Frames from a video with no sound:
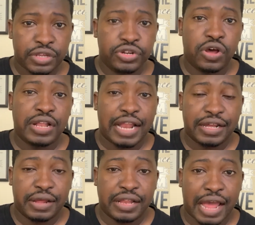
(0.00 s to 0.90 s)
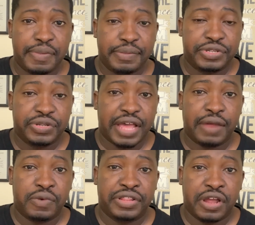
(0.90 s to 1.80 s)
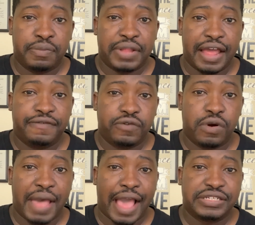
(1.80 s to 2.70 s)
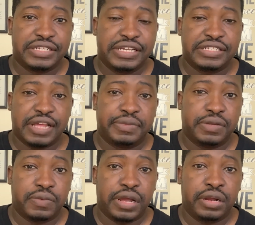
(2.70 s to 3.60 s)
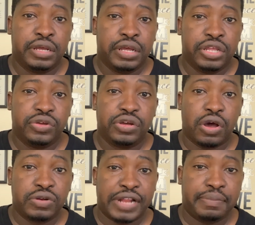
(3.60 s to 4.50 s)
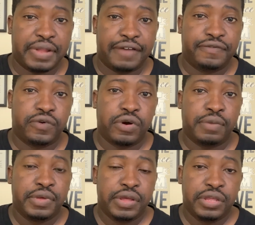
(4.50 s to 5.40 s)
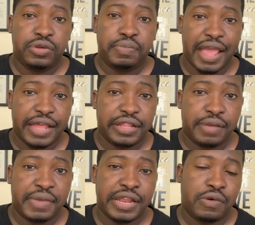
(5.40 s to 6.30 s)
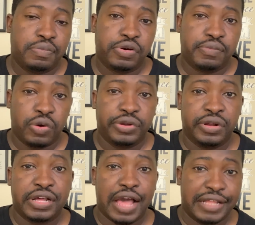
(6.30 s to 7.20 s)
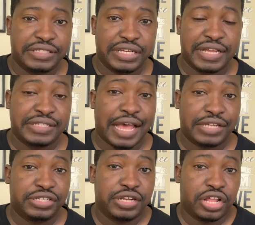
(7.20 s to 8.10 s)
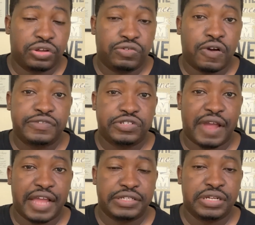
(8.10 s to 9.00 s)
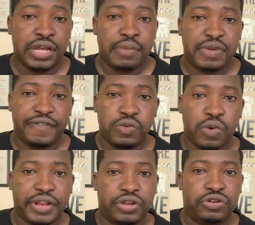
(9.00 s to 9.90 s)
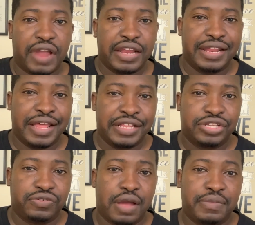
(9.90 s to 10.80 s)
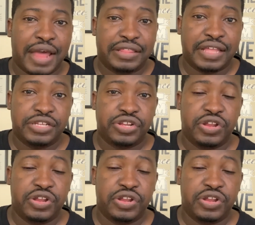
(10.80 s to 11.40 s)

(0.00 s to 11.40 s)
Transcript: A lot of people do that, where their platform actually is something where you can go to that platform, you pay them, and they will promote your content. That's actually another growth strategy. But if you want to create an Instagram like that so